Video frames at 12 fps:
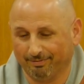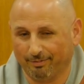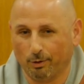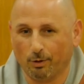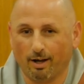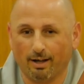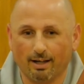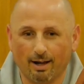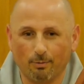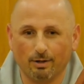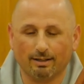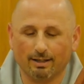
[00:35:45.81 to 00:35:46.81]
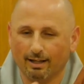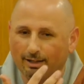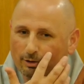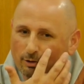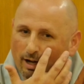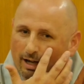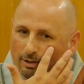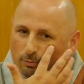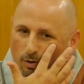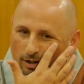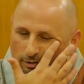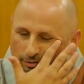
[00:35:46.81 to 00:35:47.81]
You know, I, I will tell you, I had
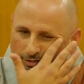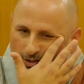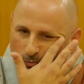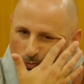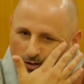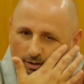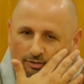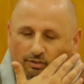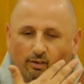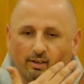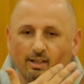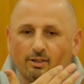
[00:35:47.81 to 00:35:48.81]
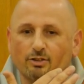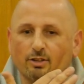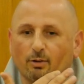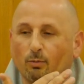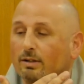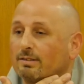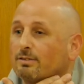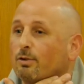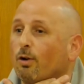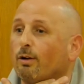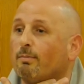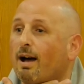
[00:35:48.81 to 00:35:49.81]
one of the wonderful teacher was
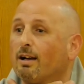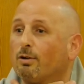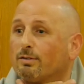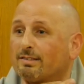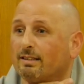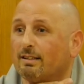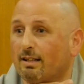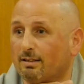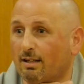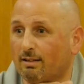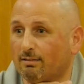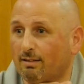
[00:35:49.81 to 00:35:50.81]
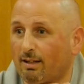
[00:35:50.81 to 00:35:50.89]
called Maha Ghosananda.